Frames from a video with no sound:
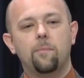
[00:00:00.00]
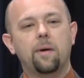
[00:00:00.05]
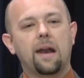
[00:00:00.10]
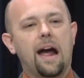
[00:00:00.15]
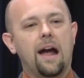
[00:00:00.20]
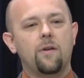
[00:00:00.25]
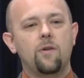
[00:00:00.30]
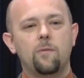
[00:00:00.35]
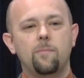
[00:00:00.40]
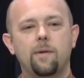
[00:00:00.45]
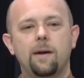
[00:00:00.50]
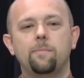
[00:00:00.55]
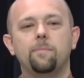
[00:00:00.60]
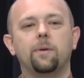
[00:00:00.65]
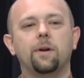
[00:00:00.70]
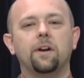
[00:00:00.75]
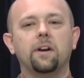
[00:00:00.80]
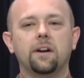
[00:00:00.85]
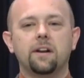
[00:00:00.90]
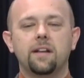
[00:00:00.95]
But I
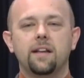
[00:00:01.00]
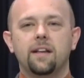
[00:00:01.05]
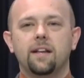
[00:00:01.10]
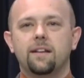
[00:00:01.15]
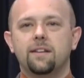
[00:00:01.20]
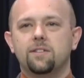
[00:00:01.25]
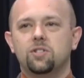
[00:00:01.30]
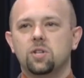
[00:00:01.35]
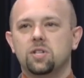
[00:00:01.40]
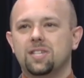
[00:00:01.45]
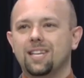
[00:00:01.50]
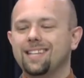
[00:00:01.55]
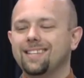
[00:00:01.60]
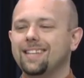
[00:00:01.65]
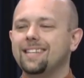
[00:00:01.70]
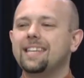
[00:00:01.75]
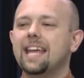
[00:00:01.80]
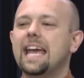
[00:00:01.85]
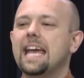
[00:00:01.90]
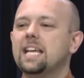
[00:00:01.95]
remember just in
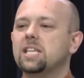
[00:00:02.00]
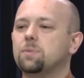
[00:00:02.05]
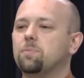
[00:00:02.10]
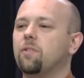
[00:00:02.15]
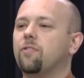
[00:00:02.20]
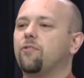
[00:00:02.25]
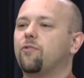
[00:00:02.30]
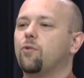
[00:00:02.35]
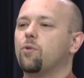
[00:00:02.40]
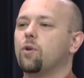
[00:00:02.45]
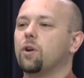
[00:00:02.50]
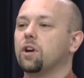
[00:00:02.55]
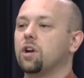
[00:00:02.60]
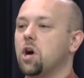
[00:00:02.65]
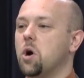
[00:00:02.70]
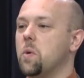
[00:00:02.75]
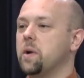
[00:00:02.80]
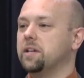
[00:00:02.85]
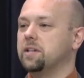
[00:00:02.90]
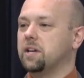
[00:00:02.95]
the days before
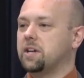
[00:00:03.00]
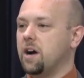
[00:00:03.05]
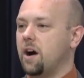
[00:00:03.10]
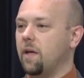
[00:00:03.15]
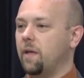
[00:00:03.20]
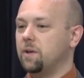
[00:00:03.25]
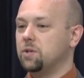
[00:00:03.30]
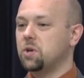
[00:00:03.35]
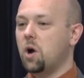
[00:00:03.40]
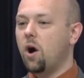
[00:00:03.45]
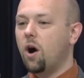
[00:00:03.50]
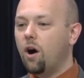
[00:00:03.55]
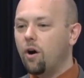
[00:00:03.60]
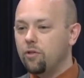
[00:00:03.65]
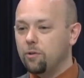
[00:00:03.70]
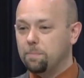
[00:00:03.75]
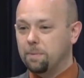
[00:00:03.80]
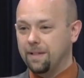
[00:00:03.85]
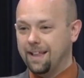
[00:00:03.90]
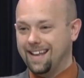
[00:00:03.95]
going to college, all
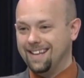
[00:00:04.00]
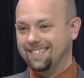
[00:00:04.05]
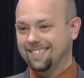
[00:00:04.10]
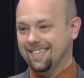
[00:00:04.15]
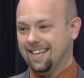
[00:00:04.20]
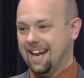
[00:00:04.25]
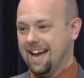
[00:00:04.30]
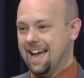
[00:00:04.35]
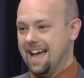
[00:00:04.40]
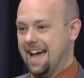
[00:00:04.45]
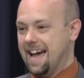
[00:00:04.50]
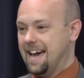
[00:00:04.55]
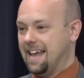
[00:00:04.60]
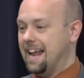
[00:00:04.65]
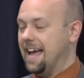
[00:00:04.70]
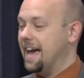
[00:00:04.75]
the plans that I had.